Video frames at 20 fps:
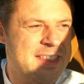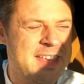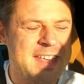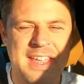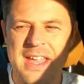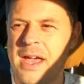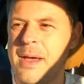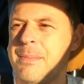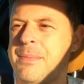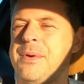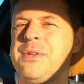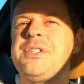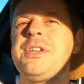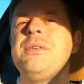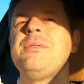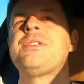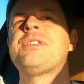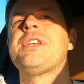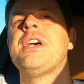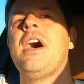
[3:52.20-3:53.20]
the uh,
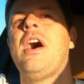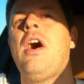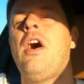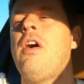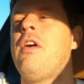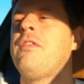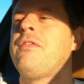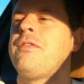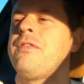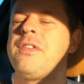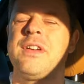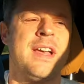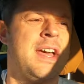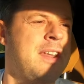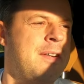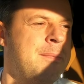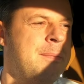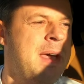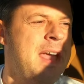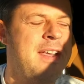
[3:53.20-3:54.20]
producer of
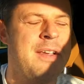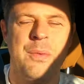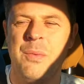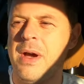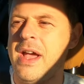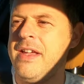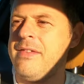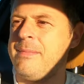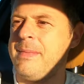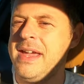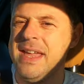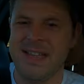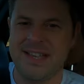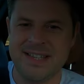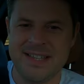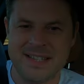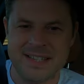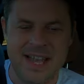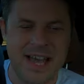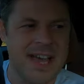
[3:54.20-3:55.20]
kind of wave
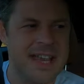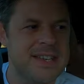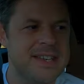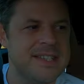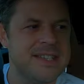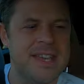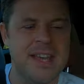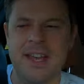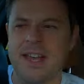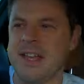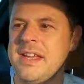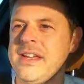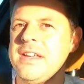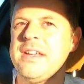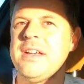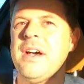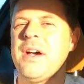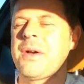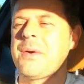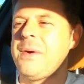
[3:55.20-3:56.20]
makers and
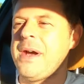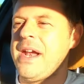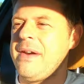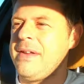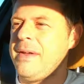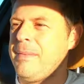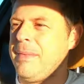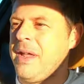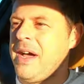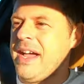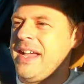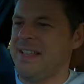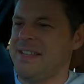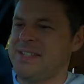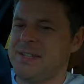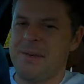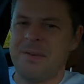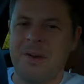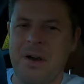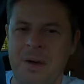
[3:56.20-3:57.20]
uh, aquarium
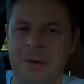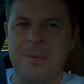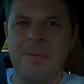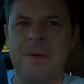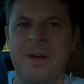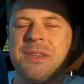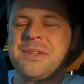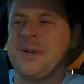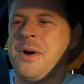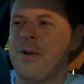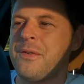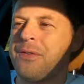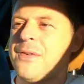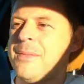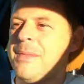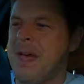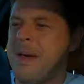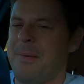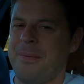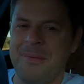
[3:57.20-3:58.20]
lighting. So we got a, a, talk
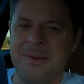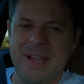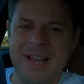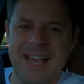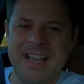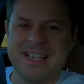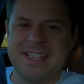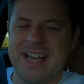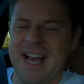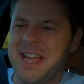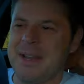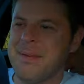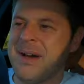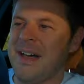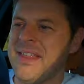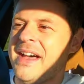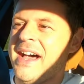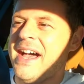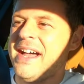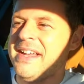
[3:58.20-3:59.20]
from them. I'm really excited
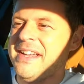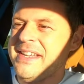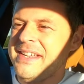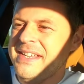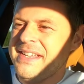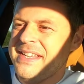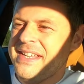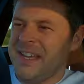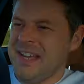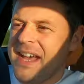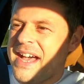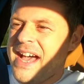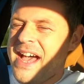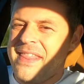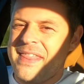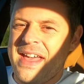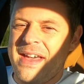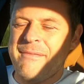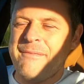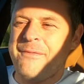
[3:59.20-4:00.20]
about that.
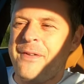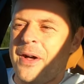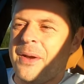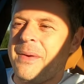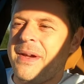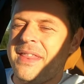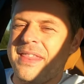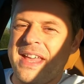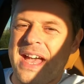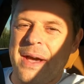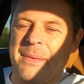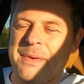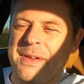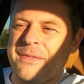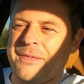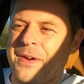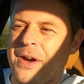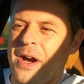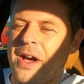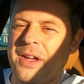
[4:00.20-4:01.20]
And then following that,
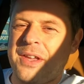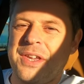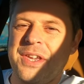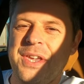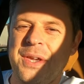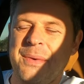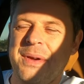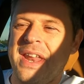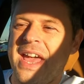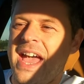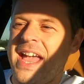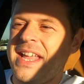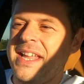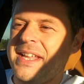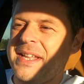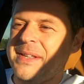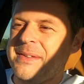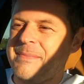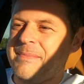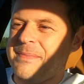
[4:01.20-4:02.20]
we've got a Q&A.
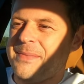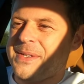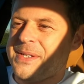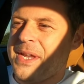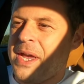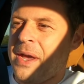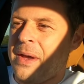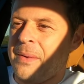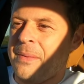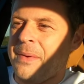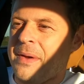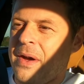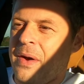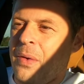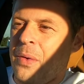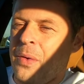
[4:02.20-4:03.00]
So